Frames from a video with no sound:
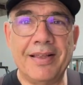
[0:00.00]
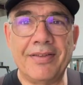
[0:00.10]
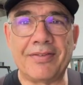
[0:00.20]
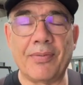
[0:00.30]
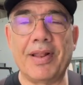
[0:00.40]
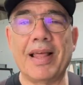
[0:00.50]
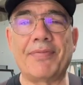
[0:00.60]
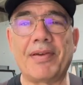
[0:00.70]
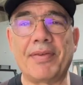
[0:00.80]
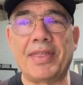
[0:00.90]
So we
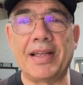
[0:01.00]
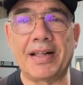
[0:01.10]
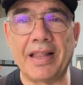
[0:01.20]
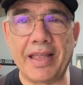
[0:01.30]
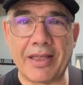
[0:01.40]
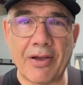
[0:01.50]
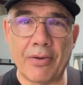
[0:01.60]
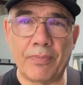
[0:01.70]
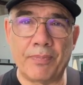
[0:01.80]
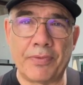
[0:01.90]
left everything
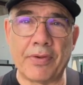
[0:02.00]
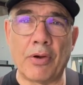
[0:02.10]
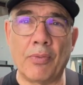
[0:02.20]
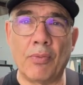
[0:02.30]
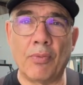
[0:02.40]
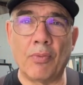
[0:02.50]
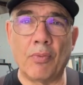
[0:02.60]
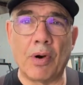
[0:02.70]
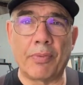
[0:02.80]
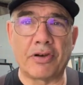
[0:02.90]
Clicoed. So
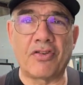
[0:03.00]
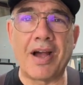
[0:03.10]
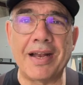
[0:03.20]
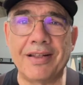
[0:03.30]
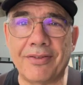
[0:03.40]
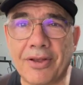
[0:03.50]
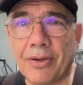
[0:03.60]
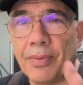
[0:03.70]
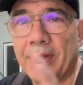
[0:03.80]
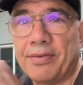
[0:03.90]
what we're trying to
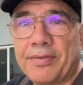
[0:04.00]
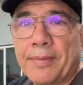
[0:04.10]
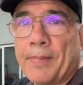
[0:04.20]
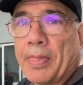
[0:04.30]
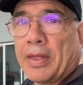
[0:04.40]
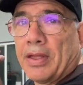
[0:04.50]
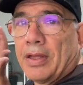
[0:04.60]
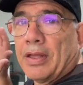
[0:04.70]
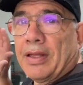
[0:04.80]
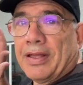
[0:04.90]
do is
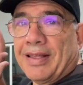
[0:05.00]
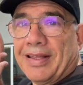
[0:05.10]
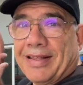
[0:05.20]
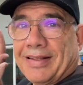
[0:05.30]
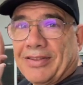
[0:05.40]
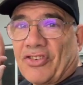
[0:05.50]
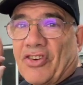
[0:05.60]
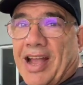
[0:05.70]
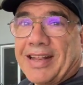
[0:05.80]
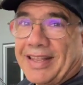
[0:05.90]

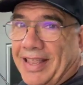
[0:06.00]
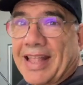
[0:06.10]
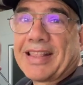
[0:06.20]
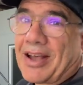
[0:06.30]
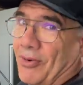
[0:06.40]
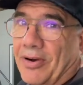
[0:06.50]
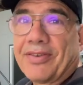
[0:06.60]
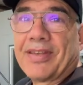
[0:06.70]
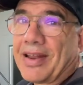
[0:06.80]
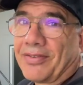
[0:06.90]
try to get the
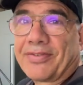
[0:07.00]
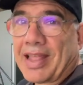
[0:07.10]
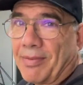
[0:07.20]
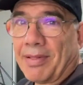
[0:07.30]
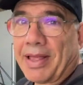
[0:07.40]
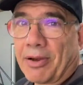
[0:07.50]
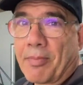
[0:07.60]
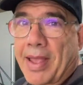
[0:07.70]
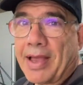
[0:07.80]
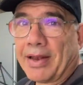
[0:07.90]
horizontal stabilator
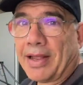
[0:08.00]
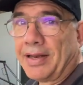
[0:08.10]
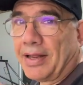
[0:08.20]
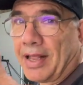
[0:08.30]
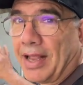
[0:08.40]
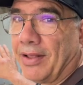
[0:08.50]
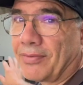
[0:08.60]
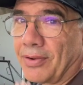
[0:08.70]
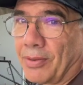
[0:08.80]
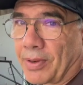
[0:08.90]
mounted. He's
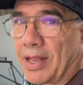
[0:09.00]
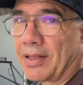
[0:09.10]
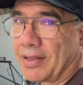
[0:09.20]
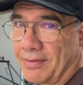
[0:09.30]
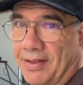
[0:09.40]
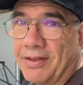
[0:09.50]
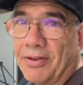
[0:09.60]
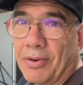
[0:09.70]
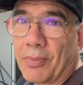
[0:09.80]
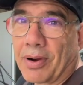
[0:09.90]
going to
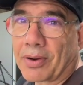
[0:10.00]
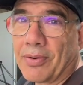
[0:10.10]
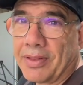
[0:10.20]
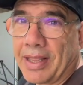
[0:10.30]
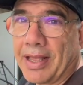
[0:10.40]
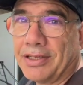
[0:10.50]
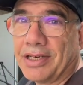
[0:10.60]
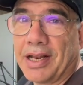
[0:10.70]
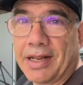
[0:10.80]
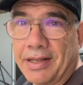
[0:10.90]
continue to work on the
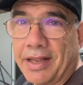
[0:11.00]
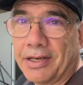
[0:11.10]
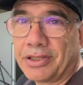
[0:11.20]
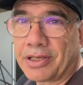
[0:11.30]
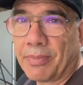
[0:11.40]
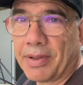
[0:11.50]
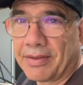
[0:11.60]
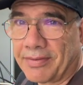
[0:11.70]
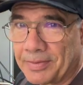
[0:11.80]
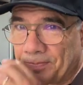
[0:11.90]
engine and the instruments.